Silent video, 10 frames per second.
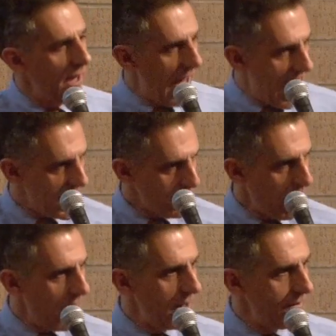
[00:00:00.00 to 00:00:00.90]
as
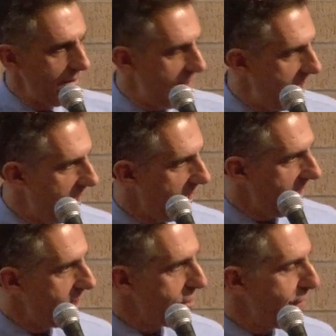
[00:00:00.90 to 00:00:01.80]
part of their
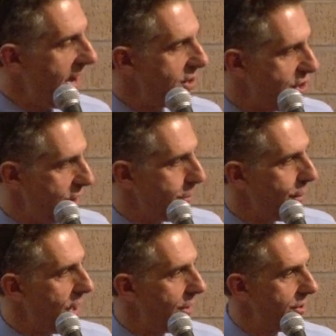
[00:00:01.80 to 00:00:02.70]
intervention
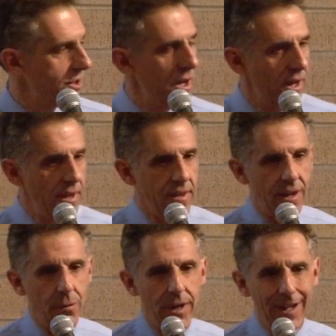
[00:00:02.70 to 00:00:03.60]
approach
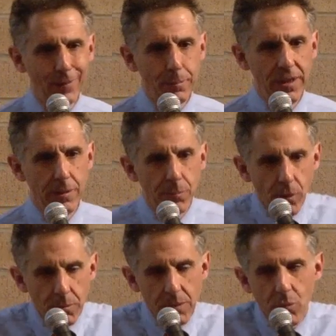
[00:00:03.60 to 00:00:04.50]
that would help people
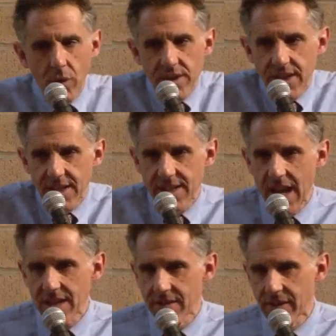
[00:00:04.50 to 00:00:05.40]
be more
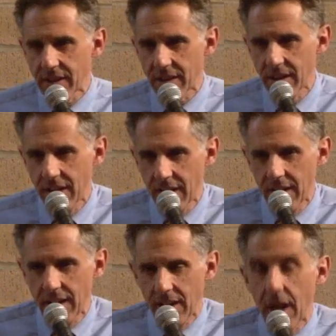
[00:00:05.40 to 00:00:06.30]
successful
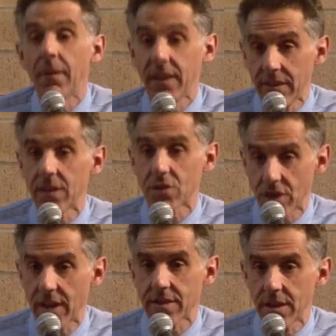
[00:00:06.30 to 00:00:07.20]
in this
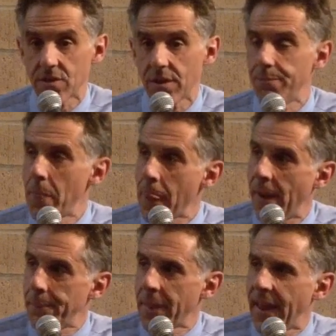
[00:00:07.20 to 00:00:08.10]
transition.
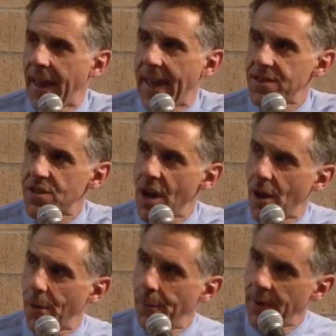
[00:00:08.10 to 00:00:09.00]
And
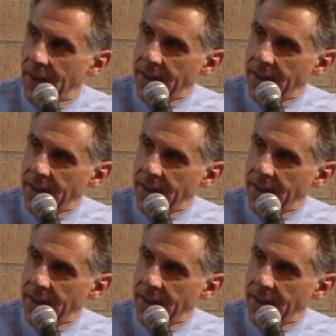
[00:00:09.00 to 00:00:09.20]
so